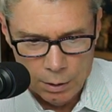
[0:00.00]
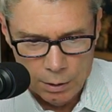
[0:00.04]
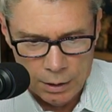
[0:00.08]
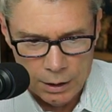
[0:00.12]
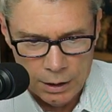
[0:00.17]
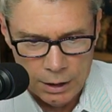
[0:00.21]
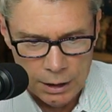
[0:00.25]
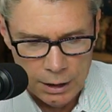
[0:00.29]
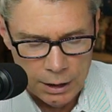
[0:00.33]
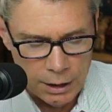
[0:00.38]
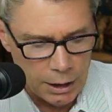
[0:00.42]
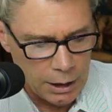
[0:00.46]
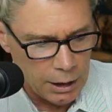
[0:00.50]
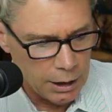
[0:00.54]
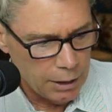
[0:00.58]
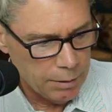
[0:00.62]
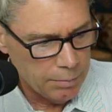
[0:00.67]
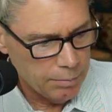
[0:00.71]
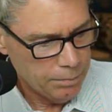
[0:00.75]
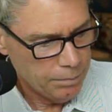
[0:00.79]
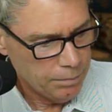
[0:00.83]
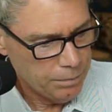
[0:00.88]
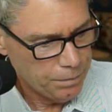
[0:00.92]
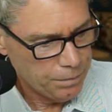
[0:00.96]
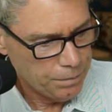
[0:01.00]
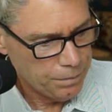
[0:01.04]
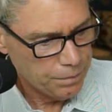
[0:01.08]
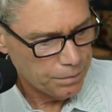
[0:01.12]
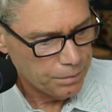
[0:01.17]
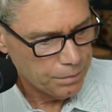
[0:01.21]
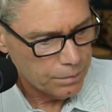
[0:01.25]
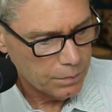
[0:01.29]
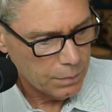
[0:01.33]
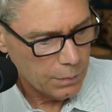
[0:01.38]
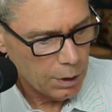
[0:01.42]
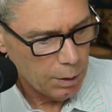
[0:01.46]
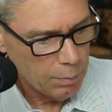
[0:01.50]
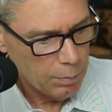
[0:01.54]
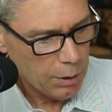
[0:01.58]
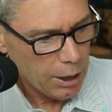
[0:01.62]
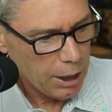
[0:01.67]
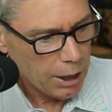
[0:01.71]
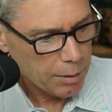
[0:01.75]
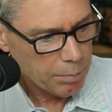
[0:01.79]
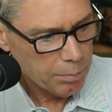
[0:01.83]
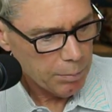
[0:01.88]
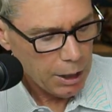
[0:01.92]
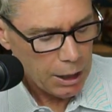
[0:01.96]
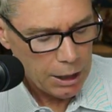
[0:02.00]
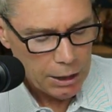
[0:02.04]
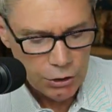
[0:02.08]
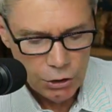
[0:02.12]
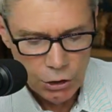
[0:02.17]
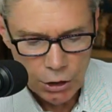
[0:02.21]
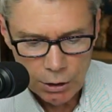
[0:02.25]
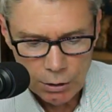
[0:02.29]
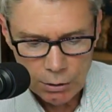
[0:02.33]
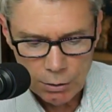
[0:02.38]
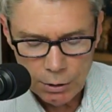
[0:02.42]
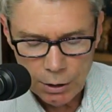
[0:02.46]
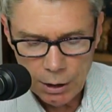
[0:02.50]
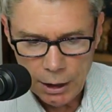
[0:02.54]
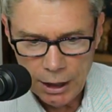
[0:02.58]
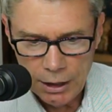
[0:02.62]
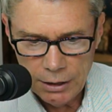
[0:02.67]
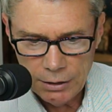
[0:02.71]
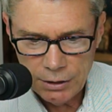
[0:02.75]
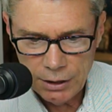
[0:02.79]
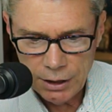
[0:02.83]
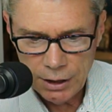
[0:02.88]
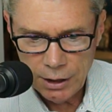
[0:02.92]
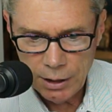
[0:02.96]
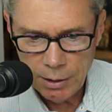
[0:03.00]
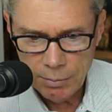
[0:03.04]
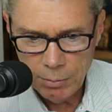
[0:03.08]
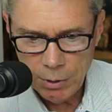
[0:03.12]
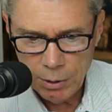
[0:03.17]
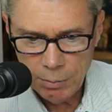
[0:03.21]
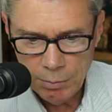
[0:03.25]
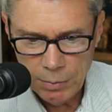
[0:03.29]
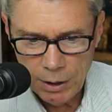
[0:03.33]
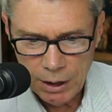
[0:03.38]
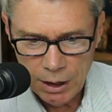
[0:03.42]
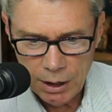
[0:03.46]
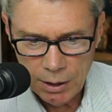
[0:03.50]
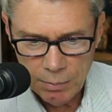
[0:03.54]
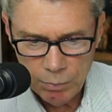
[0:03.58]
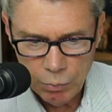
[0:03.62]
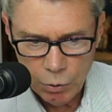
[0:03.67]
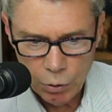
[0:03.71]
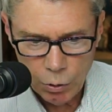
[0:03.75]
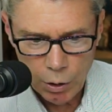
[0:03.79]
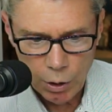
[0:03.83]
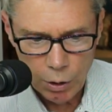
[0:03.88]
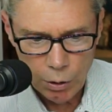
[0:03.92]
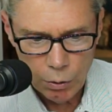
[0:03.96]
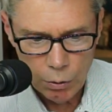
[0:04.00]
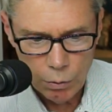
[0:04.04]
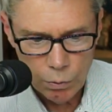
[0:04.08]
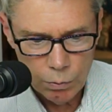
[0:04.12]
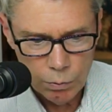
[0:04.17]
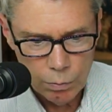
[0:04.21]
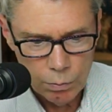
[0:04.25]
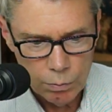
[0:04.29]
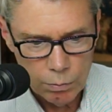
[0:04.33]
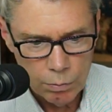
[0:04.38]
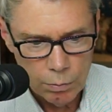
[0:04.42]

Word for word: the uh, Blackmagic ATEM Mini Pro,